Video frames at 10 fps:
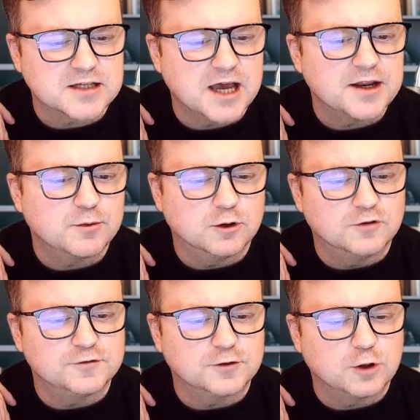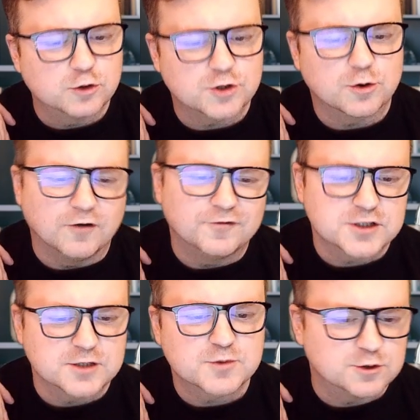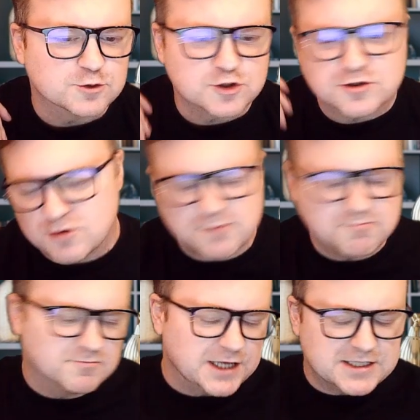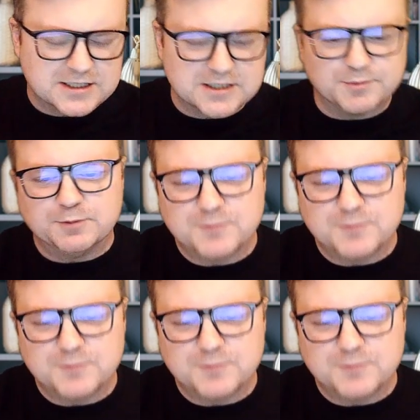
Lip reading: and I will also offer some solutions. Okay, nice and simple.